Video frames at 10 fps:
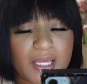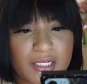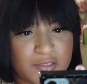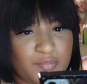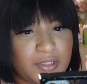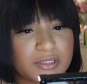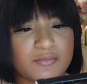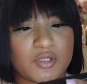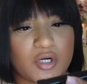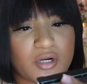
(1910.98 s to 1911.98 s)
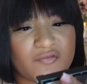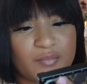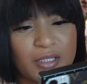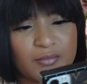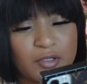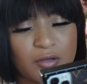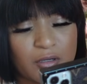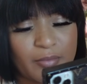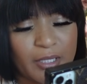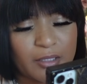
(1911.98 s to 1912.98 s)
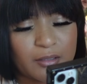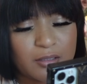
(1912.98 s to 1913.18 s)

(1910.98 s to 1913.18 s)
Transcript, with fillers: and it's pissing me off. But let me call her back.